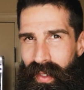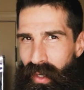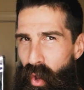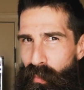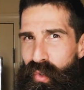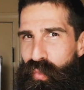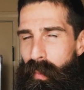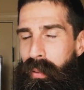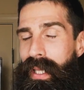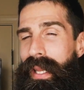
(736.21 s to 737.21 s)
It can almost
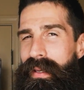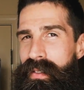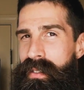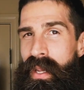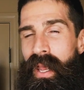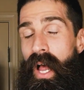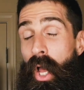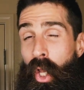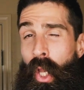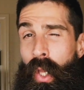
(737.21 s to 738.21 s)
replace a
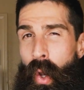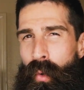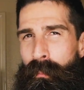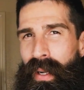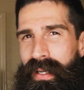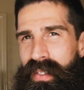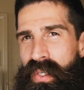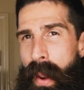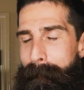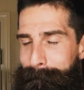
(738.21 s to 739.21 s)
cologne, but
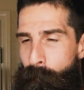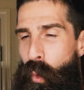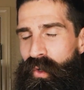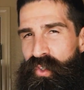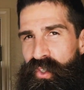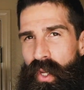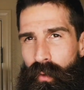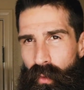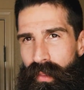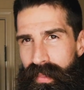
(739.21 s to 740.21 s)
it's more
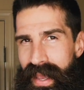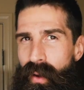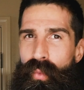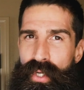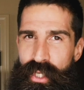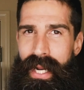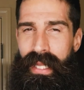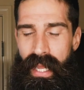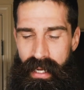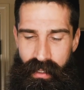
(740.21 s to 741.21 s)
subtle than that, which I
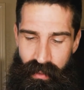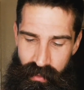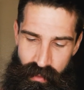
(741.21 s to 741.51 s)
like.